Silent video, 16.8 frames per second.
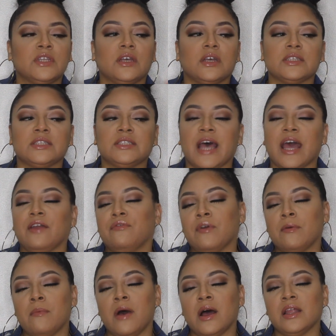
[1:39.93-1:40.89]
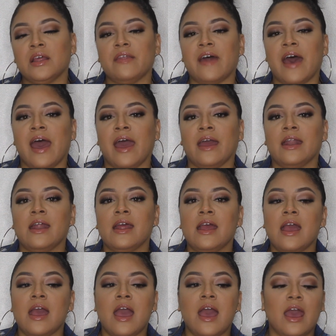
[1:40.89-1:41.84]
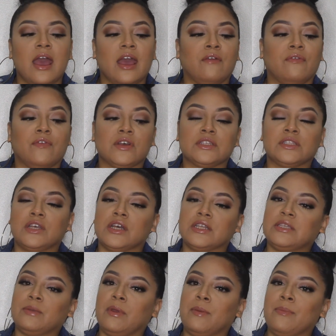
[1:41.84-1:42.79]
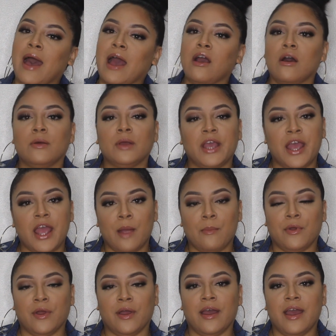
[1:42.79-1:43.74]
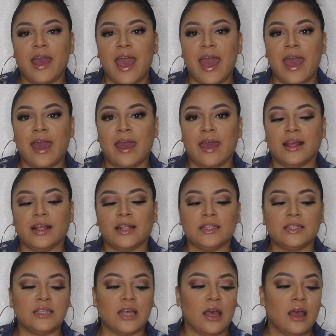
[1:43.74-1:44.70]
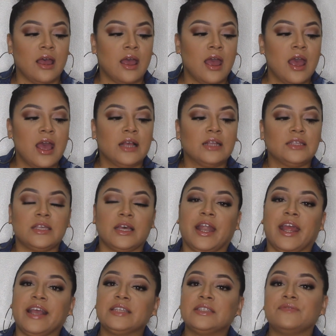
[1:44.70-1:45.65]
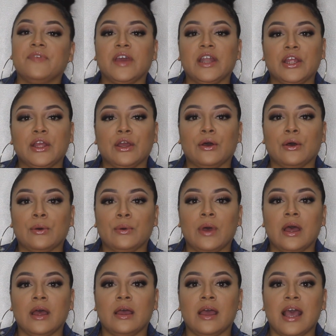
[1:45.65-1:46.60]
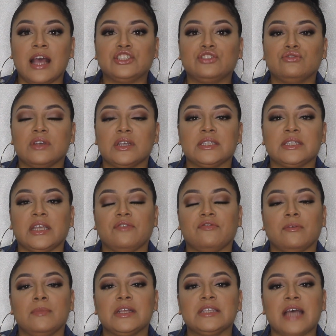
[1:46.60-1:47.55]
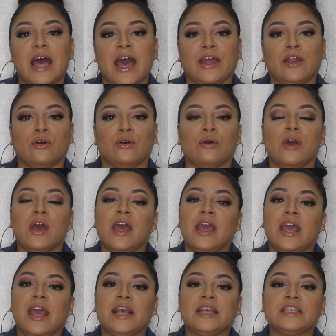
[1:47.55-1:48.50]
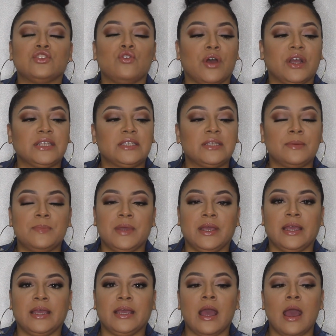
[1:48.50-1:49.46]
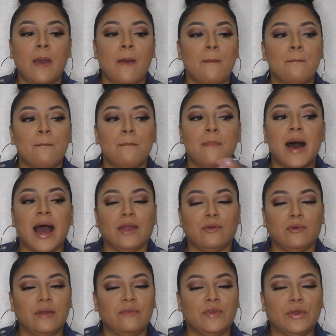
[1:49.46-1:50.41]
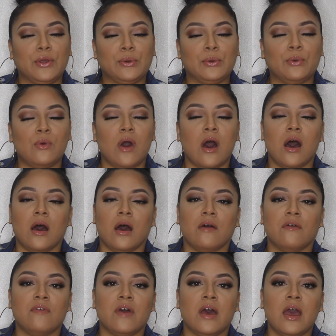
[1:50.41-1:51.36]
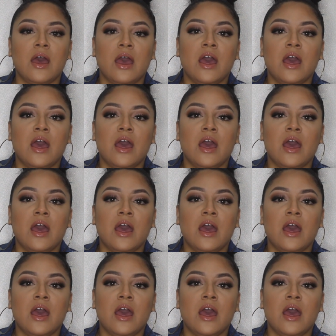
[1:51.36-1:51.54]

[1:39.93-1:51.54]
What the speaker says: aside from all of that, it feels good to be back on camera, and today's video, as you can see from the title, is going to be my review of